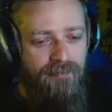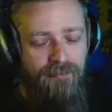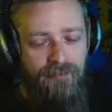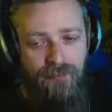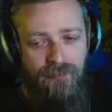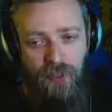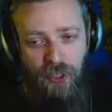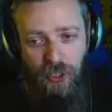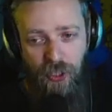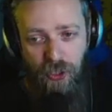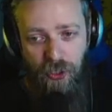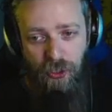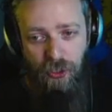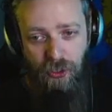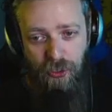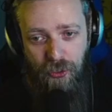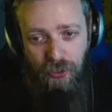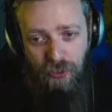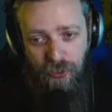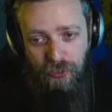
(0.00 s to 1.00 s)

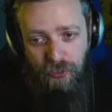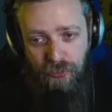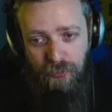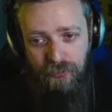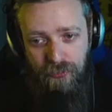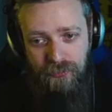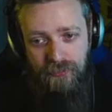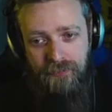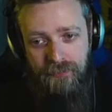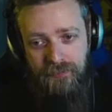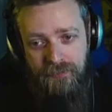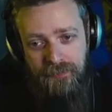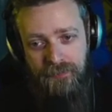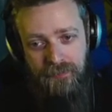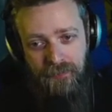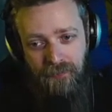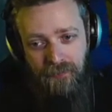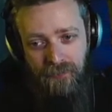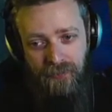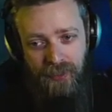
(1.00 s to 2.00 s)
Go!
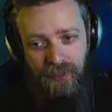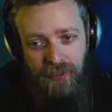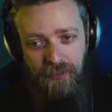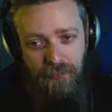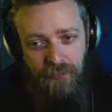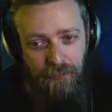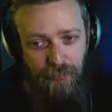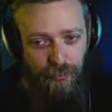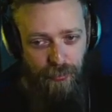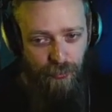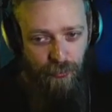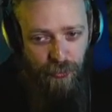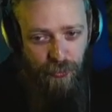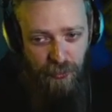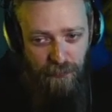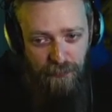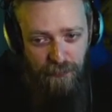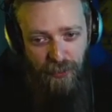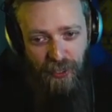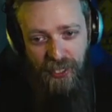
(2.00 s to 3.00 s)
Blew
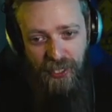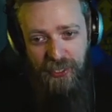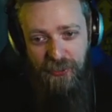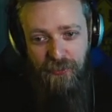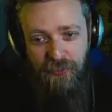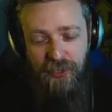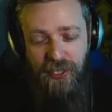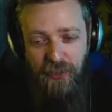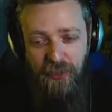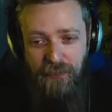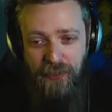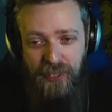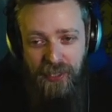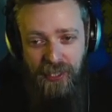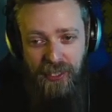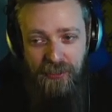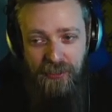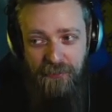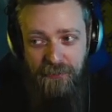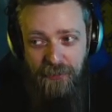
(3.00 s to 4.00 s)
your mind with that bit of
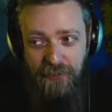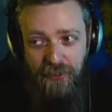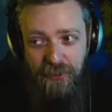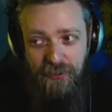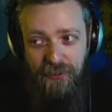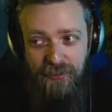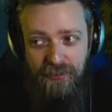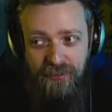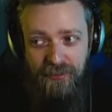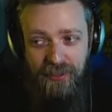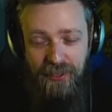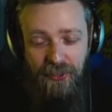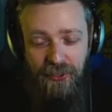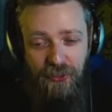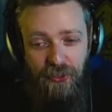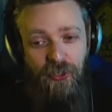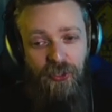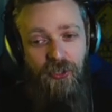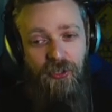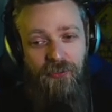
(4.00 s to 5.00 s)
info. I
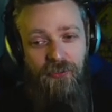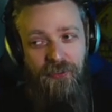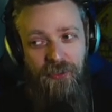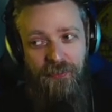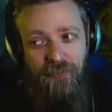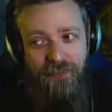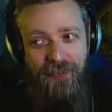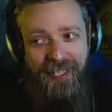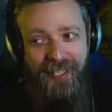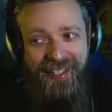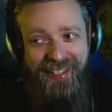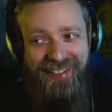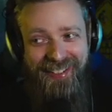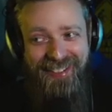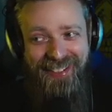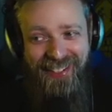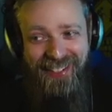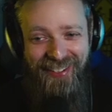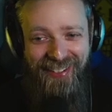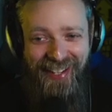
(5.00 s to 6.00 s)
don't know if you're being
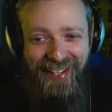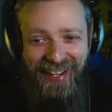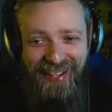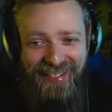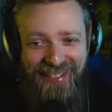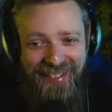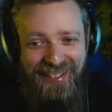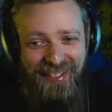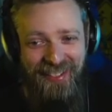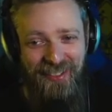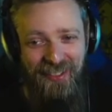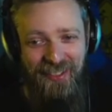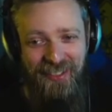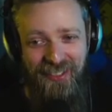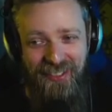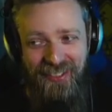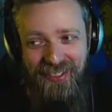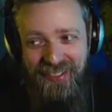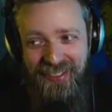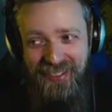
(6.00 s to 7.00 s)
sarcastic or
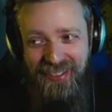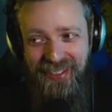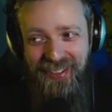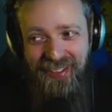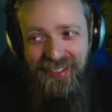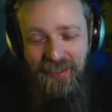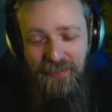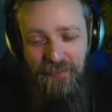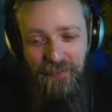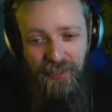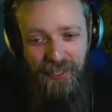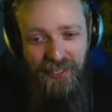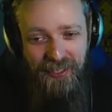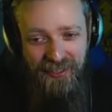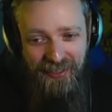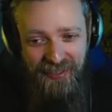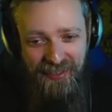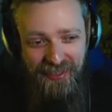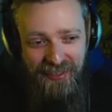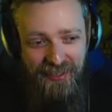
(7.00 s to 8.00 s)
not, but
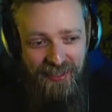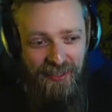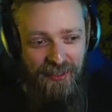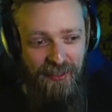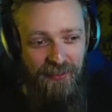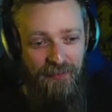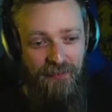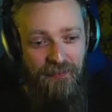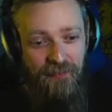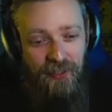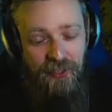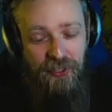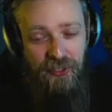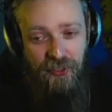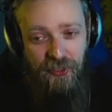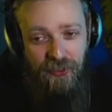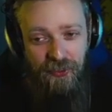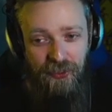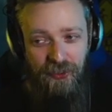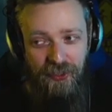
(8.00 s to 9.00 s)
it's a
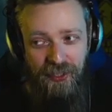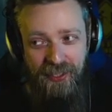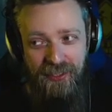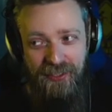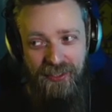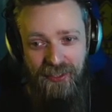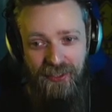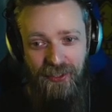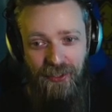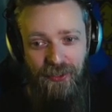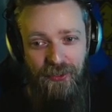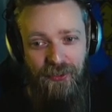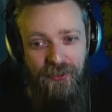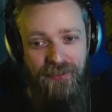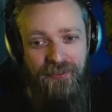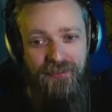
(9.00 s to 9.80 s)
good thing to know.